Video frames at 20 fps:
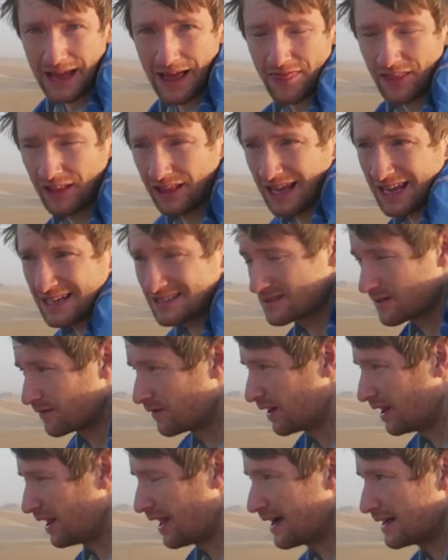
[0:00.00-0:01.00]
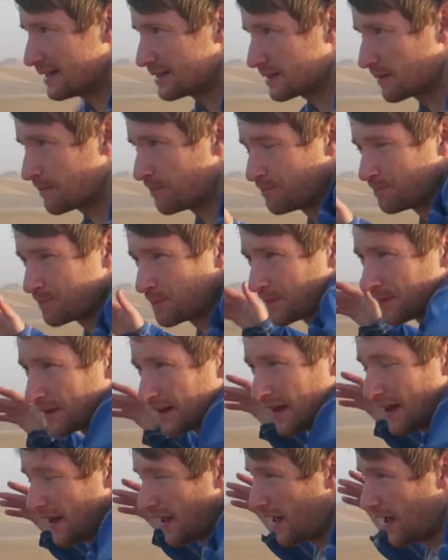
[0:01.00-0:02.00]
get the last of the light
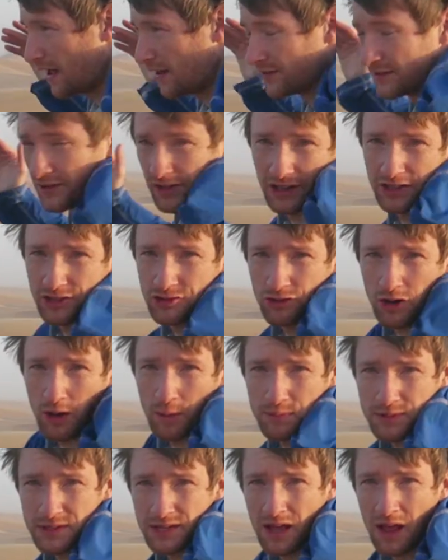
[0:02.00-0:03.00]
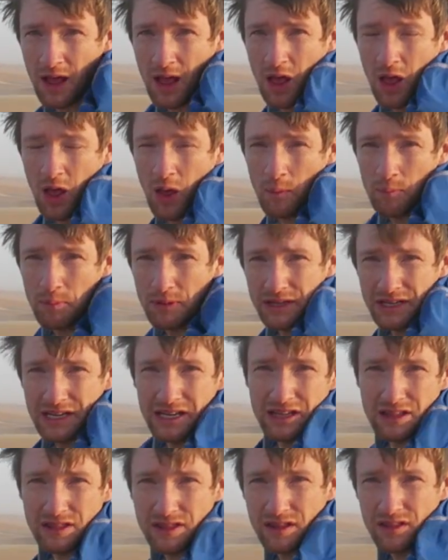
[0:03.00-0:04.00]
until it drops
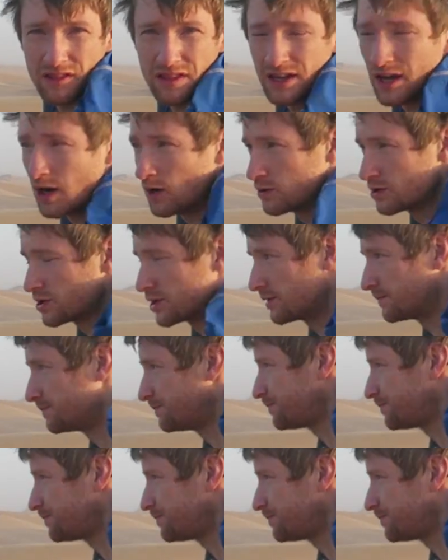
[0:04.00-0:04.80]
beneath the ocean.